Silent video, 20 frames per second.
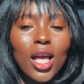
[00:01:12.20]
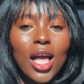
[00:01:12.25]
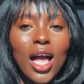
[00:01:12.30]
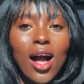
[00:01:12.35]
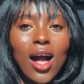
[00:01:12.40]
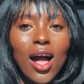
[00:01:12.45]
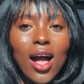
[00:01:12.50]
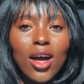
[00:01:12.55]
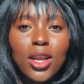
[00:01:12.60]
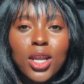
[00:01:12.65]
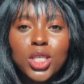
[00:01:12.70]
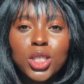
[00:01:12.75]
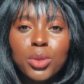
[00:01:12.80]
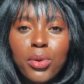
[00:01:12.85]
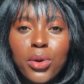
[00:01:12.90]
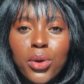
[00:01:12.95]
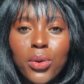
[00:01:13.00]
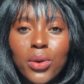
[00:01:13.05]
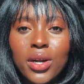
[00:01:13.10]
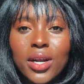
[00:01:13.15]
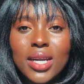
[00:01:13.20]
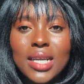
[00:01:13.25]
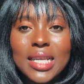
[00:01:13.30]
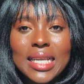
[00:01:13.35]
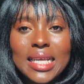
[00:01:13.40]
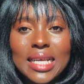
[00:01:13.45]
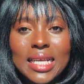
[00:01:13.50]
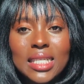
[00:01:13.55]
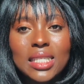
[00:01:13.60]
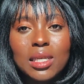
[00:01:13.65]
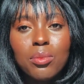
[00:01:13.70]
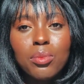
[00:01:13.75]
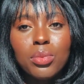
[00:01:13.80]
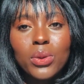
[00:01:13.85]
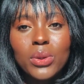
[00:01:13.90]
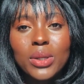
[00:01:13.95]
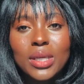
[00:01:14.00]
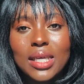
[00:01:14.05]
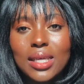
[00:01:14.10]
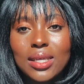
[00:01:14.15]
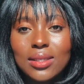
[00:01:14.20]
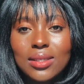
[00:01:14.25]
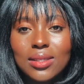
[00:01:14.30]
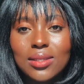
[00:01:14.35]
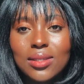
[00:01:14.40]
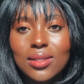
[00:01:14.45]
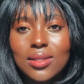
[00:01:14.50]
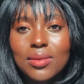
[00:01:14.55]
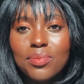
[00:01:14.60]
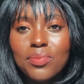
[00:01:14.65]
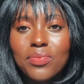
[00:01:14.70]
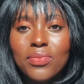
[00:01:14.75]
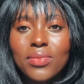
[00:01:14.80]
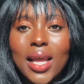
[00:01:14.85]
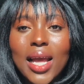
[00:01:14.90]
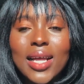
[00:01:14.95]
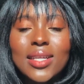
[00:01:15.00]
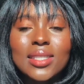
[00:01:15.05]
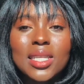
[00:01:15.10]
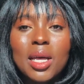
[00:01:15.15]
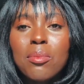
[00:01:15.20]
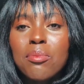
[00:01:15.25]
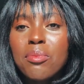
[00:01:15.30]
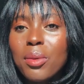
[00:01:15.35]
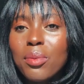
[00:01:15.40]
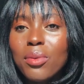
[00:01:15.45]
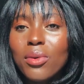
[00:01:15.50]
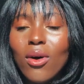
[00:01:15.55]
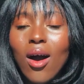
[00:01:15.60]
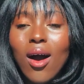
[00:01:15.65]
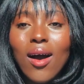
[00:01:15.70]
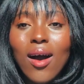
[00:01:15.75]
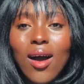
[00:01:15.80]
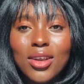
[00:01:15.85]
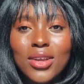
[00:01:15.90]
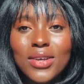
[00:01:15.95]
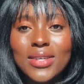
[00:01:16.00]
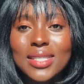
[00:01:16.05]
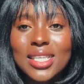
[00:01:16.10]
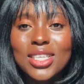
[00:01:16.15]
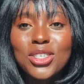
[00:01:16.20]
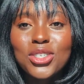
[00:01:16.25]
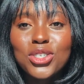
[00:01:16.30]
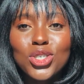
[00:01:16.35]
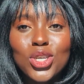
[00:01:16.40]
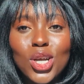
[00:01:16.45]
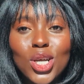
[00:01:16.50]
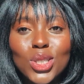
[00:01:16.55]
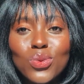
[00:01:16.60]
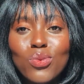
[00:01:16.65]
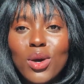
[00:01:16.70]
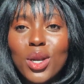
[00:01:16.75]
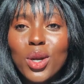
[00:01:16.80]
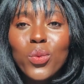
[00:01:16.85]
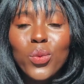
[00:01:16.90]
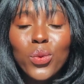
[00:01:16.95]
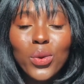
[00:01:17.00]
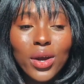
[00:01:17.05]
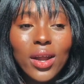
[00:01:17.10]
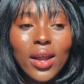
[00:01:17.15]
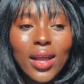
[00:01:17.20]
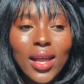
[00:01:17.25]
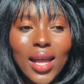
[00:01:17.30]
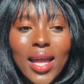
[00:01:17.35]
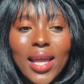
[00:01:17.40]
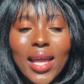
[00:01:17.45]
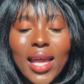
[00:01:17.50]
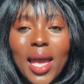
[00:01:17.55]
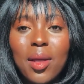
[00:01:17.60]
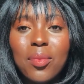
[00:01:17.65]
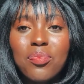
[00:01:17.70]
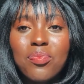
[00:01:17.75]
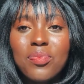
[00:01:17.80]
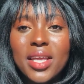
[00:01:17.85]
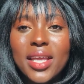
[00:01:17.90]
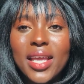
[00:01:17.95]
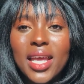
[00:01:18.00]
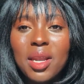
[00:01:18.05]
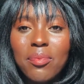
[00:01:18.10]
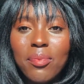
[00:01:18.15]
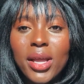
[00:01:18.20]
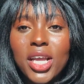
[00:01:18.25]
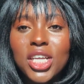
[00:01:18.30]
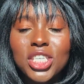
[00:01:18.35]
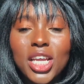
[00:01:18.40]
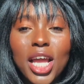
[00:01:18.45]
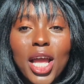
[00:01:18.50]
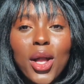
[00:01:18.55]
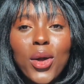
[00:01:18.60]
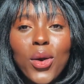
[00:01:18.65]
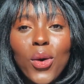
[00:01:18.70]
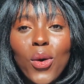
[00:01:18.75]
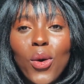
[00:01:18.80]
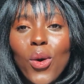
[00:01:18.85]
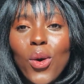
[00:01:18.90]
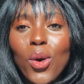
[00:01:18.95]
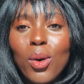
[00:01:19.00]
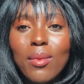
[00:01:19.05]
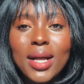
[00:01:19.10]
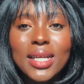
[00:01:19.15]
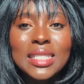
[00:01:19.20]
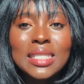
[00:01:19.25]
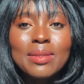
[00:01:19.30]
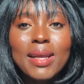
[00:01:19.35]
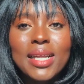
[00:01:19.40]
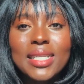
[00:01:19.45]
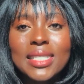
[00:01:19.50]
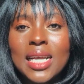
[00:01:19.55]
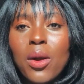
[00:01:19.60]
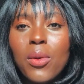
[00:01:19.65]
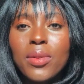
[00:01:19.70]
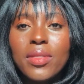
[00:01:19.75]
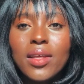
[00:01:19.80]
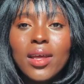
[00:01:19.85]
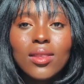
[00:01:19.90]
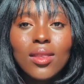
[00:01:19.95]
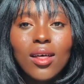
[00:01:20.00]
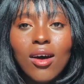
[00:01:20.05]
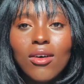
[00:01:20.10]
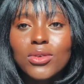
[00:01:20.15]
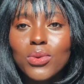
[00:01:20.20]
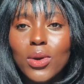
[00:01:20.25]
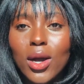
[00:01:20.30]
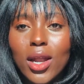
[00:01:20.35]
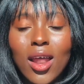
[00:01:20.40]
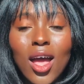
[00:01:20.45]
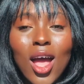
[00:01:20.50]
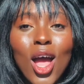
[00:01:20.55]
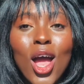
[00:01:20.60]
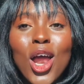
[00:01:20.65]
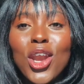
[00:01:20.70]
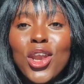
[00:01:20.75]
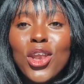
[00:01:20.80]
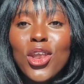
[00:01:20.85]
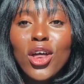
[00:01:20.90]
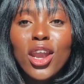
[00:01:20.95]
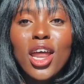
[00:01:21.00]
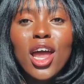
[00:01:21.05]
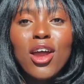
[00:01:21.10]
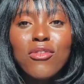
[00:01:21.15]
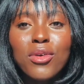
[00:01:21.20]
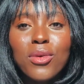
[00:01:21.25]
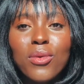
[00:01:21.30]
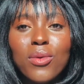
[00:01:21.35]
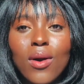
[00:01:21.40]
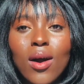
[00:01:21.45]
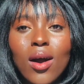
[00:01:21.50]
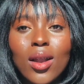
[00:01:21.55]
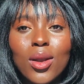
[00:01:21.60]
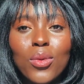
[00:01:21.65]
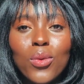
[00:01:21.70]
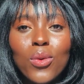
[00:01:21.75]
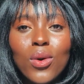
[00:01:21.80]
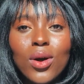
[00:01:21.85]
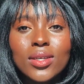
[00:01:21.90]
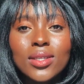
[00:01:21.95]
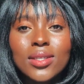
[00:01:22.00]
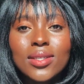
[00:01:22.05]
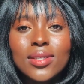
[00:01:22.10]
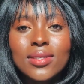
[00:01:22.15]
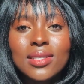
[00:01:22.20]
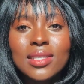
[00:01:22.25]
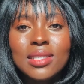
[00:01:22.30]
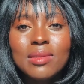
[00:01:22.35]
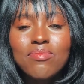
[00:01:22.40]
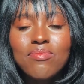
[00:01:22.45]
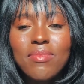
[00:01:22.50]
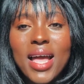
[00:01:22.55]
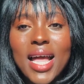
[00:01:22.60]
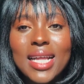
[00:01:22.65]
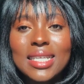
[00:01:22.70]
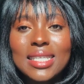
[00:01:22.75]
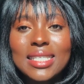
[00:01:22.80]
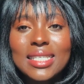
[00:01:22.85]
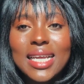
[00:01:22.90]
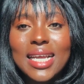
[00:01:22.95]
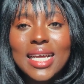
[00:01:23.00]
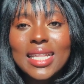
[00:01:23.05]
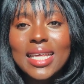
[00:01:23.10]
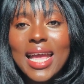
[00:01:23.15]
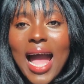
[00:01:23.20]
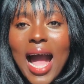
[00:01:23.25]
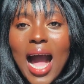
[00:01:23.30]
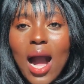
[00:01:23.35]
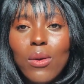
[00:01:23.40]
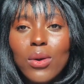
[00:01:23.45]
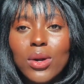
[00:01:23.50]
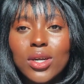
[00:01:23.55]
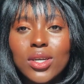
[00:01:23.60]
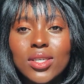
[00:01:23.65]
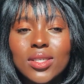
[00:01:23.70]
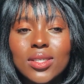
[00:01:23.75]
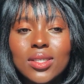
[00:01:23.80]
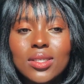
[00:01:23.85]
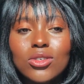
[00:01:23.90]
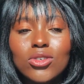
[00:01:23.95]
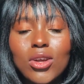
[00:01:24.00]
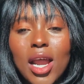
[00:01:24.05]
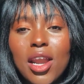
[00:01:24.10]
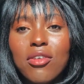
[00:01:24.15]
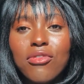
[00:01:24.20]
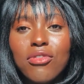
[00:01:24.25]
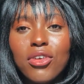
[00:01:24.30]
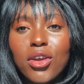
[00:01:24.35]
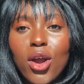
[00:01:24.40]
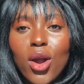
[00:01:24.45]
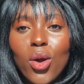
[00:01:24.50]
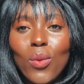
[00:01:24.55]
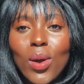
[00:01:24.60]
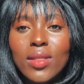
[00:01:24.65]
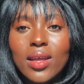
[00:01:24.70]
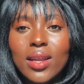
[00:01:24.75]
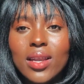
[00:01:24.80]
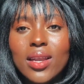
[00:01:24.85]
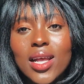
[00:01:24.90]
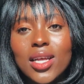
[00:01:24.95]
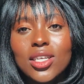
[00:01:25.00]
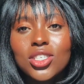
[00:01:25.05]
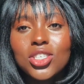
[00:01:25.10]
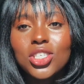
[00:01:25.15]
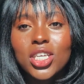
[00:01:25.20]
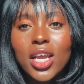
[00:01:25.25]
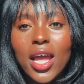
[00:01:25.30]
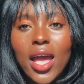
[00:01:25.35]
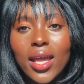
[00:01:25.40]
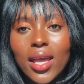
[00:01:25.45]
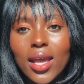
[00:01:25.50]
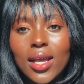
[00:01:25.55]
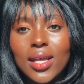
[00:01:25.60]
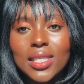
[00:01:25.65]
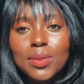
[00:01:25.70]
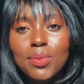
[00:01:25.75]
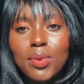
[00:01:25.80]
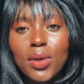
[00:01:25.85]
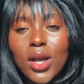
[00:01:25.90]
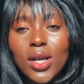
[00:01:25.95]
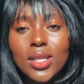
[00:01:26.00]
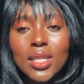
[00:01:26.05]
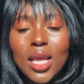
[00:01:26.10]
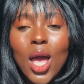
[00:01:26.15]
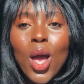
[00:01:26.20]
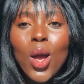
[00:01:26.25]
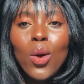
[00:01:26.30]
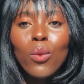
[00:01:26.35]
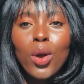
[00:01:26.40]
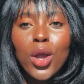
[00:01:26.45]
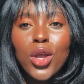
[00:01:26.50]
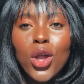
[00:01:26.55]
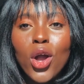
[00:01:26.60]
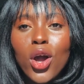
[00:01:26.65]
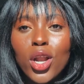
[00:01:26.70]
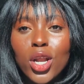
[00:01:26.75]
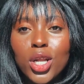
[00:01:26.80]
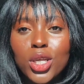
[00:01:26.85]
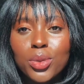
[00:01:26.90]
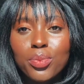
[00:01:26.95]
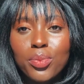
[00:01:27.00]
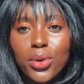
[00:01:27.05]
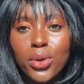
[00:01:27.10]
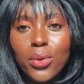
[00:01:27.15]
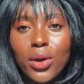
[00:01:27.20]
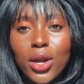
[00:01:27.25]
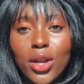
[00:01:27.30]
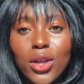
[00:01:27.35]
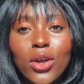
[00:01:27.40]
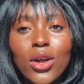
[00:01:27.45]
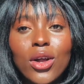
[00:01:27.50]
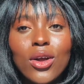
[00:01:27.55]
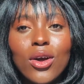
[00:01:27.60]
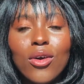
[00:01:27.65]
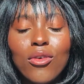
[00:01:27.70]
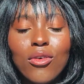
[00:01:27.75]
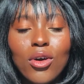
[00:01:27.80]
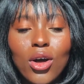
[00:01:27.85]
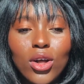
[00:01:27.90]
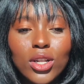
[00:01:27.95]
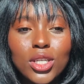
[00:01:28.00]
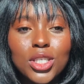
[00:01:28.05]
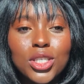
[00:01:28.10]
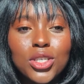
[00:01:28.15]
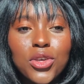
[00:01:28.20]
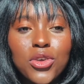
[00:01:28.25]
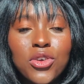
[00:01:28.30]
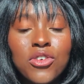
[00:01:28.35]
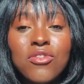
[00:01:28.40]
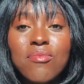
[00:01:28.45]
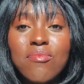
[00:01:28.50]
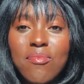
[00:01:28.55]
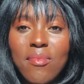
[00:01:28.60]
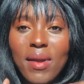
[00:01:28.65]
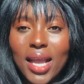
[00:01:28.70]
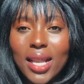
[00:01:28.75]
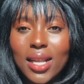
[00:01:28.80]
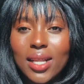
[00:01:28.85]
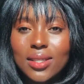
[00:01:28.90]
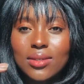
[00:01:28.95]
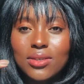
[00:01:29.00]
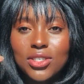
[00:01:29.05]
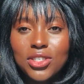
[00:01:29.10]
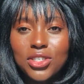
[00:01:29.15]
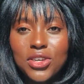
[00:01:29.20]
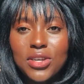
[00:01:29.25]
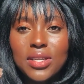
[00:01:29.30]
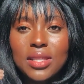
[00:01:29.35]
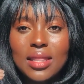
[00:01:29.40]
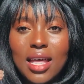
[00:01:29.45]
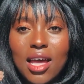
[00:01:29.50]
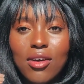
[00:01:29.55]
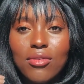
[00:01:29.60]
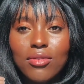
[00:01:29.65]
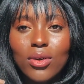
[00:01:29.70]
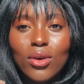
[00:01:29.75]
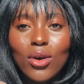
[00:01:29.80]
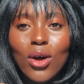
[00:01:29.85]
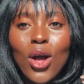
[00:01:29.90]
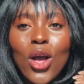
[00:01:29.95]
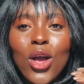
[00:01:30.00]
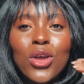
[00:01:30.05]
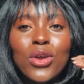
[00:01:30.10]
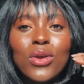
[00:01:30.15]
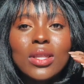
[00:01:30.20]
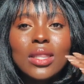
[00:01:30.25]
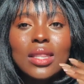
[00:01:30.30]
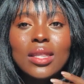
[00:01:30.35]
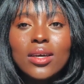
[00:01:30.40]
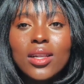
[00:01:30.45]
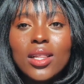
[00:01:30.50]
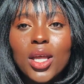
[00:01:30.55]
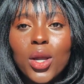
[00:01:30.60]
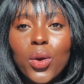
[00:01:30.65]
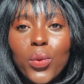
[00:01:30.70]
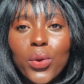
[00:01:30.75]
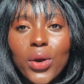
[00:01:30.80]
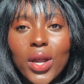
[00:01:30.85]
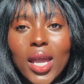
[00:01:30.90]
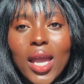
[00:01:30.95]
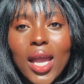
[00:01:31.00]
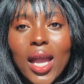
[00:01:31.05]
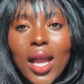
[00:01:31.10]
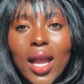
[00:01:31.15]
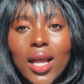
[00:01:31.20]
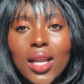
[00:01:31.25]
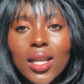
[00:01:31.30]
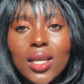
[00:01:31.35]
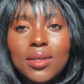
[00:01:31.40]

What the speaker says: An entrepreneur needs employees. And some people honestly just want to work and get a paycheck, go home and spend time with their loved one. Not everyone wants to spend daily hours trying to figure out where their next check is, because when you're an entrepreneur, until you've made it to a certain level, you're literally working